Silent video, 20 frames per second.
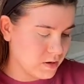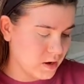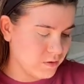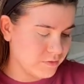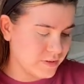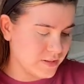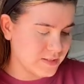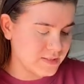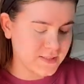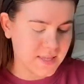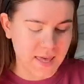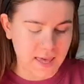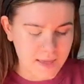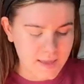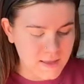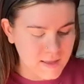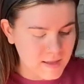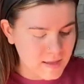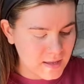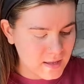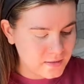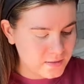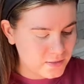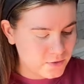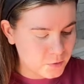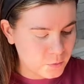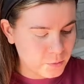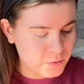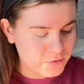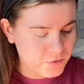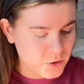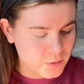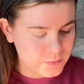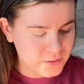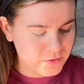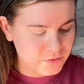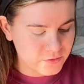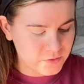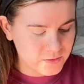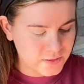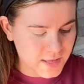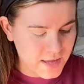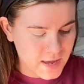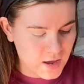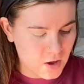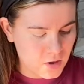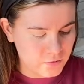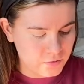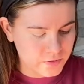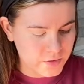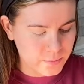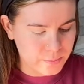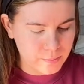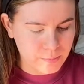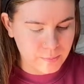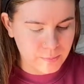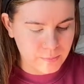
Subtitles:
Obviously, they do perform differently on the